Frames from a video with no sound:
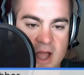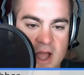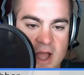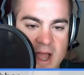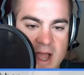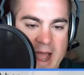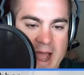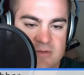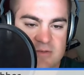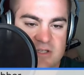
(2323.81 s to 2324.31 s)

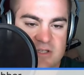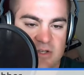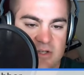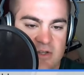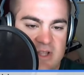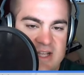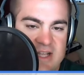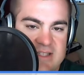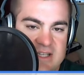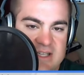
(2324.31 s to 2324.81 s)
Absolutely,
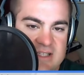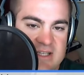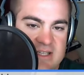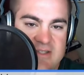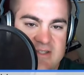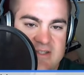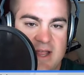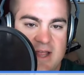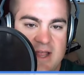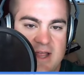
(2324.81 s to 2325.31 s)
as a
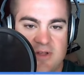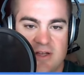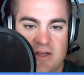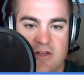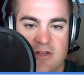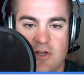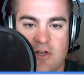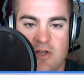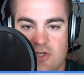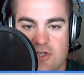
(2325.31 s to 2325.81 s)
sysadmin,
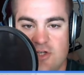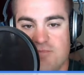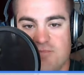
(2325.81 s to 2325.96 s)
you should